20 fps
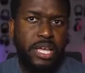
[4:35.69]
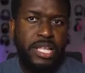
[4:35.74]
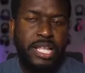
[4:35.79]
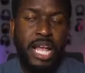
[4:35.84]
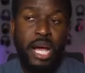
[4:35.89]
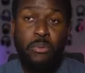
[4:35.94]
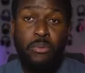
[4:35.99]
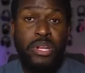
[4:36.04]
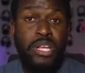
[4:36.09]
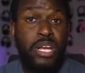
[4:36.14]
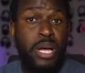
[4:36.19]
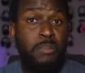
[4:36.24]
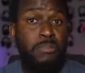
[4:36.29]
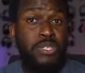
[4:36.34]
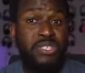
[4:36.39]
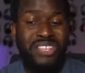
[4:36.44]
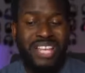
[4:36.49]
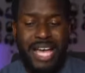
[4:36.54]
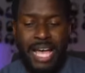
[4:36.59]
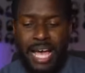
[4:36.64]
Now, when it
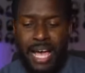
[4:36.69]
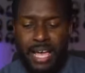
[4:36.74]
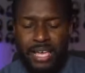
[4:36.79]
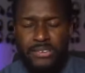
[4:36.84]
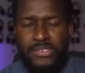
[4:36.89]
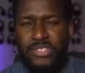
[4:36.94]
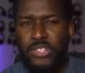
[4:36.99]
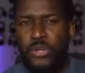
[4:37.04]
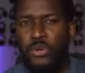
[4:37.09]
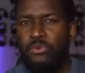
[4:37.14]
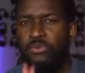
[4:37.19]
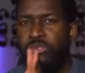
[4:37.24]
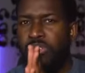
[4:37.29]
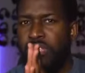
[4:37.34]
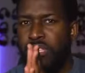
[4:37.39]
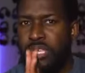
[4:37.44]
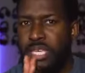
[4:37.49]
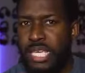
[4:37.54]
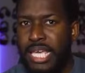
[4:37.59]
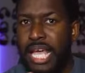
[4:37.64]
comes to the highs though,
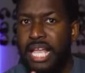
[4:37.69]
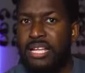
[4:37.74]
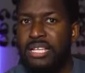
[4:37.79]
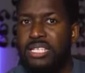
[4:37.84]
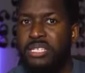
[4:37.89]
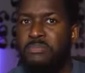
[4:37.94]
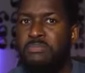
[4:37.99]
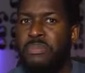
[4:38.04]
the Galaxy